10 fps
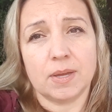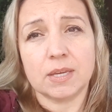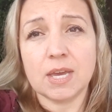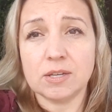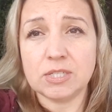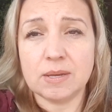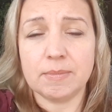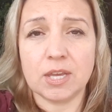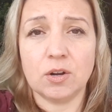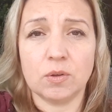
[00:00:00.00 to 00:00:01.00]

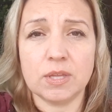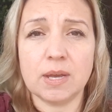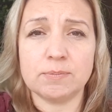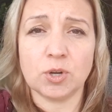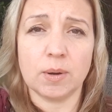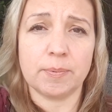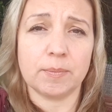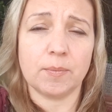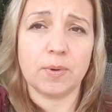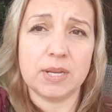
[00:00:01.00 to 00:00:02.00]
Calcium can only absorb
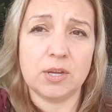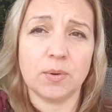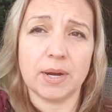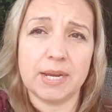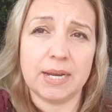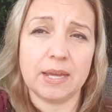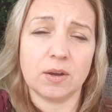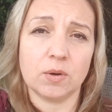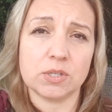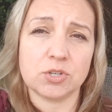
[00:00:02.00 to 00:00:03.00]
when you are eating
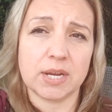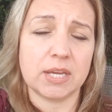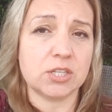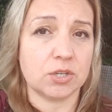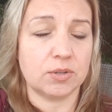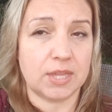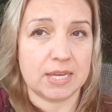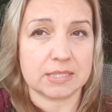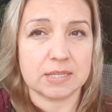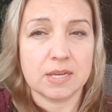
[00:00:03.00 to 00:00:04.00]
or drinking certain
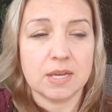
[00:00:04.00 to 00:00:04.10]
things.